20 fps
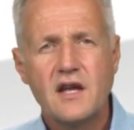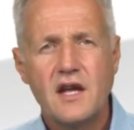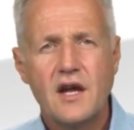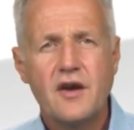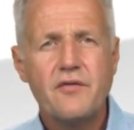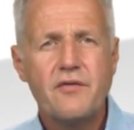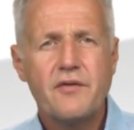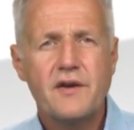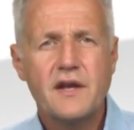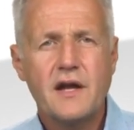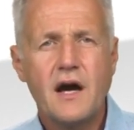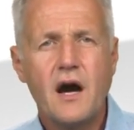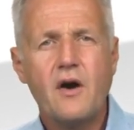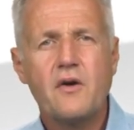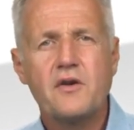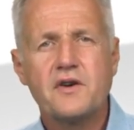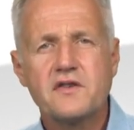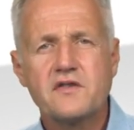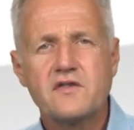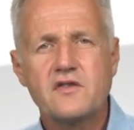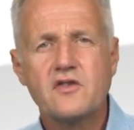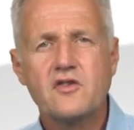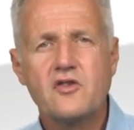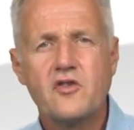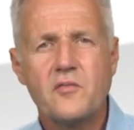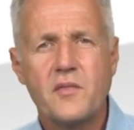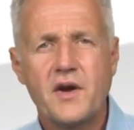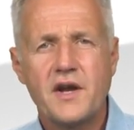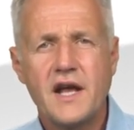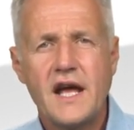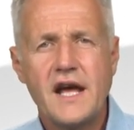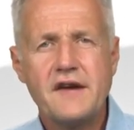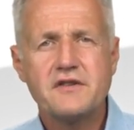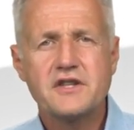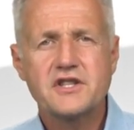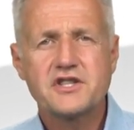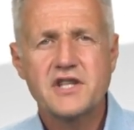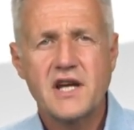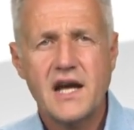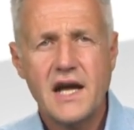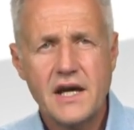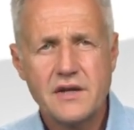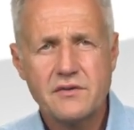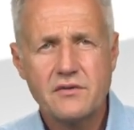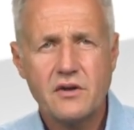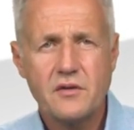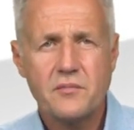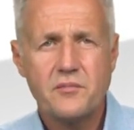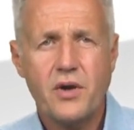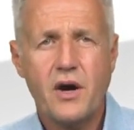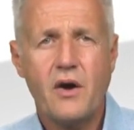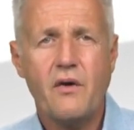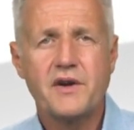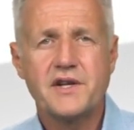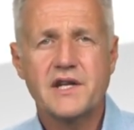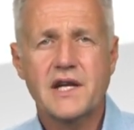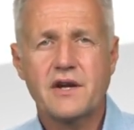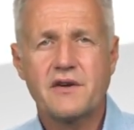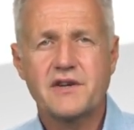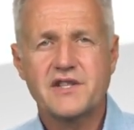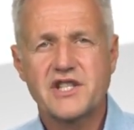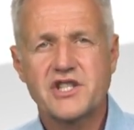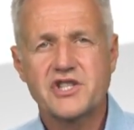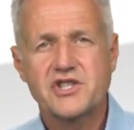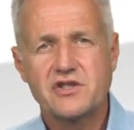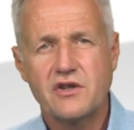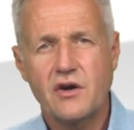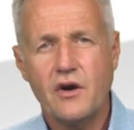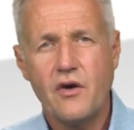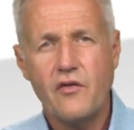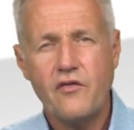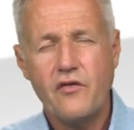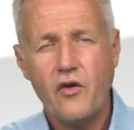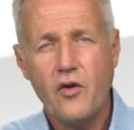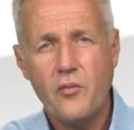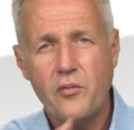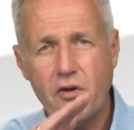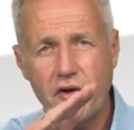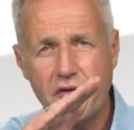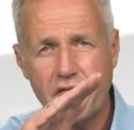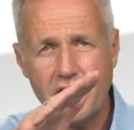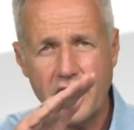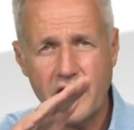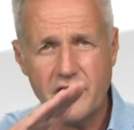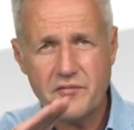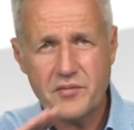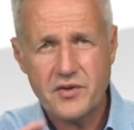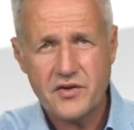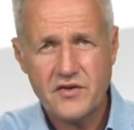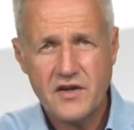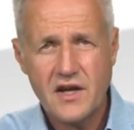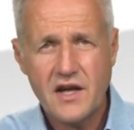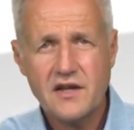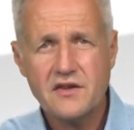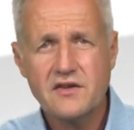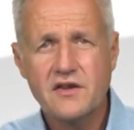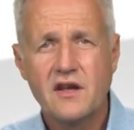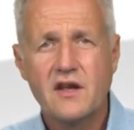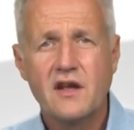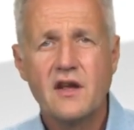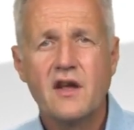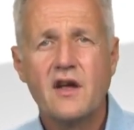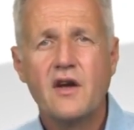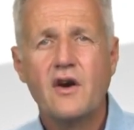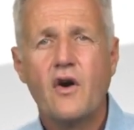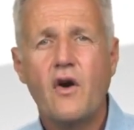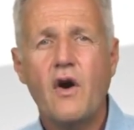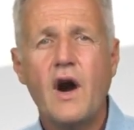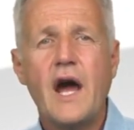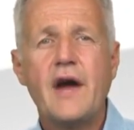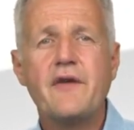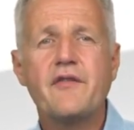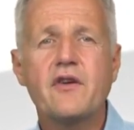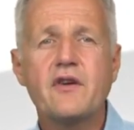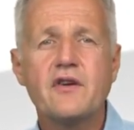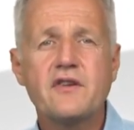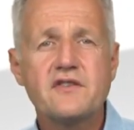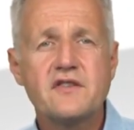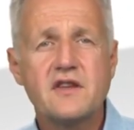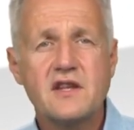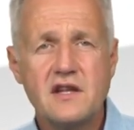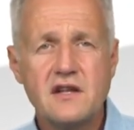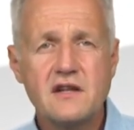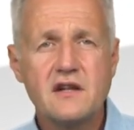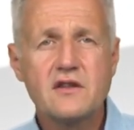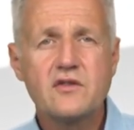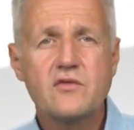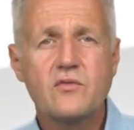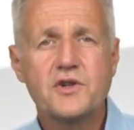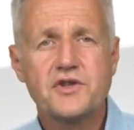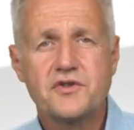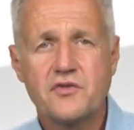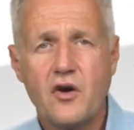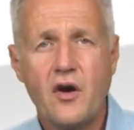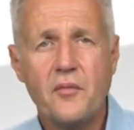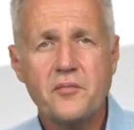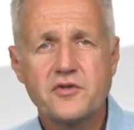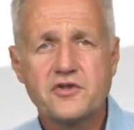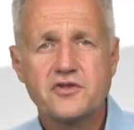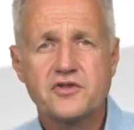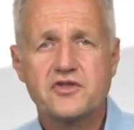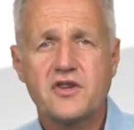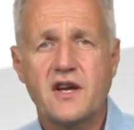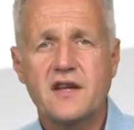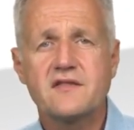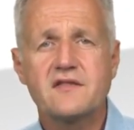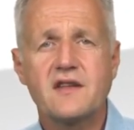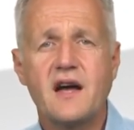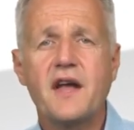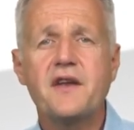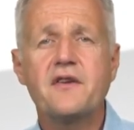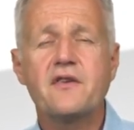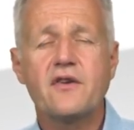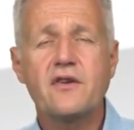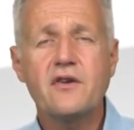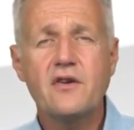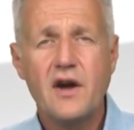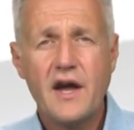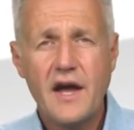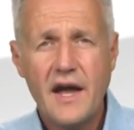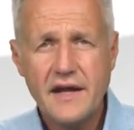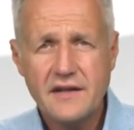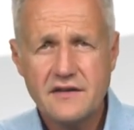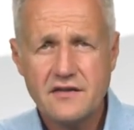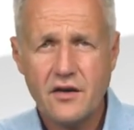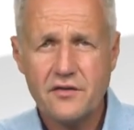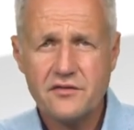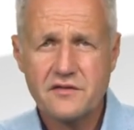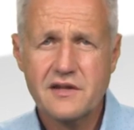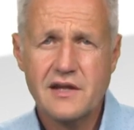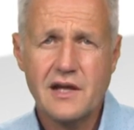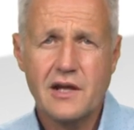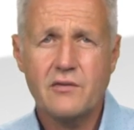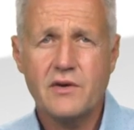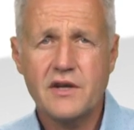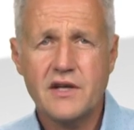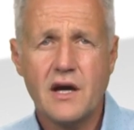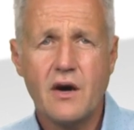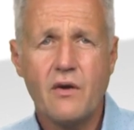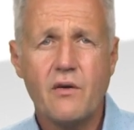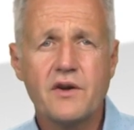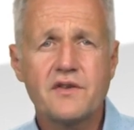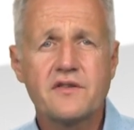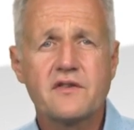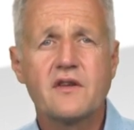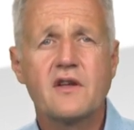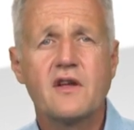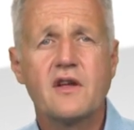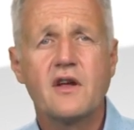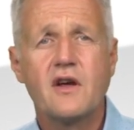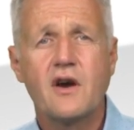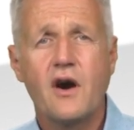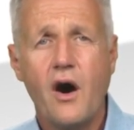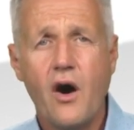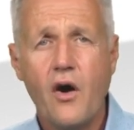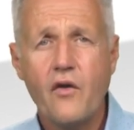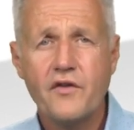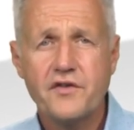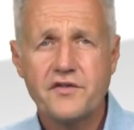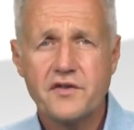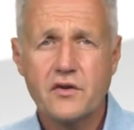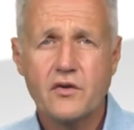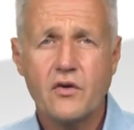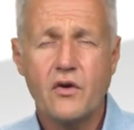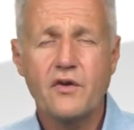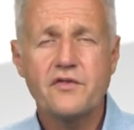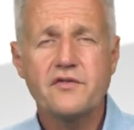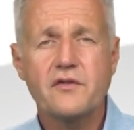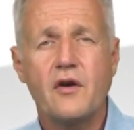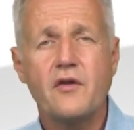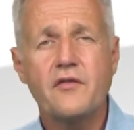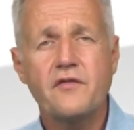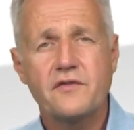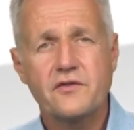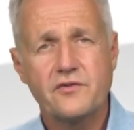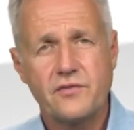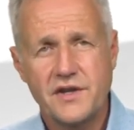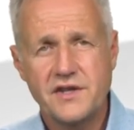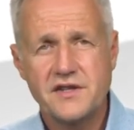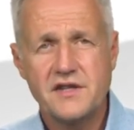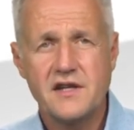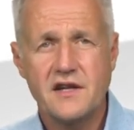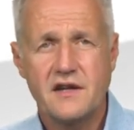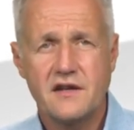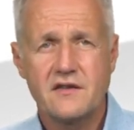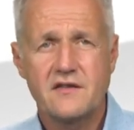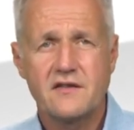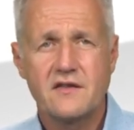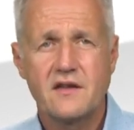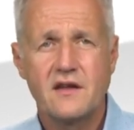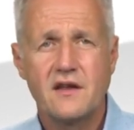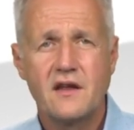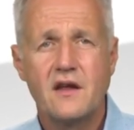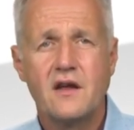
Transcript: If we now assume an average annual power degradation of 0.5%, however, the yield will drop to just under 8,000 kilowatt hours over the course of 20 years.